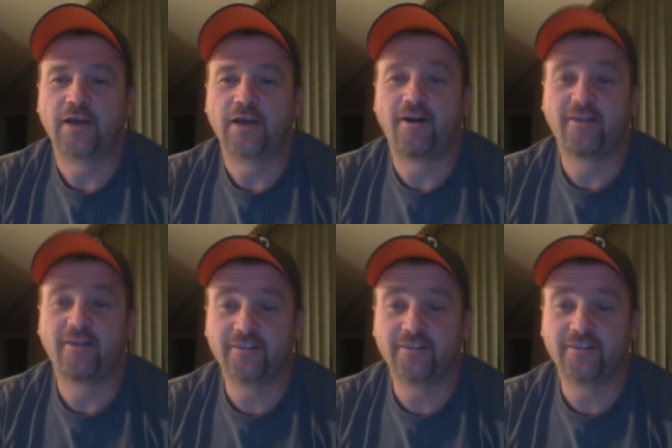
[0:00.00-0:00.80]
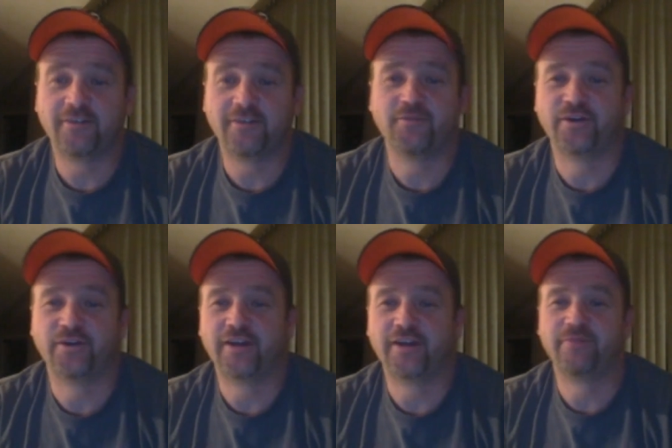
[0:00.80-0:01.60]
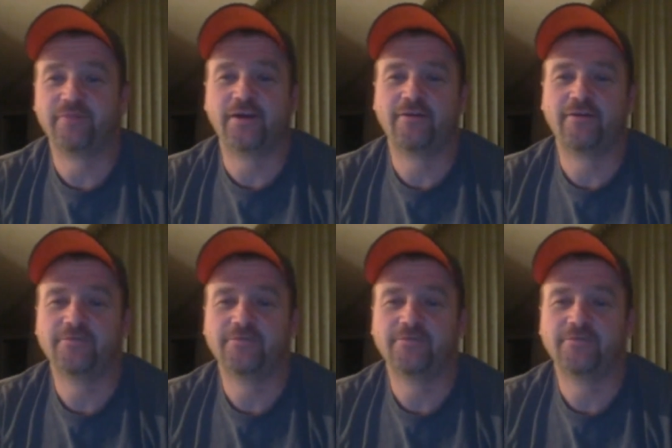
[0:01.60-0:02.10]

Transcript: Hawks killing newborn calves. Wow.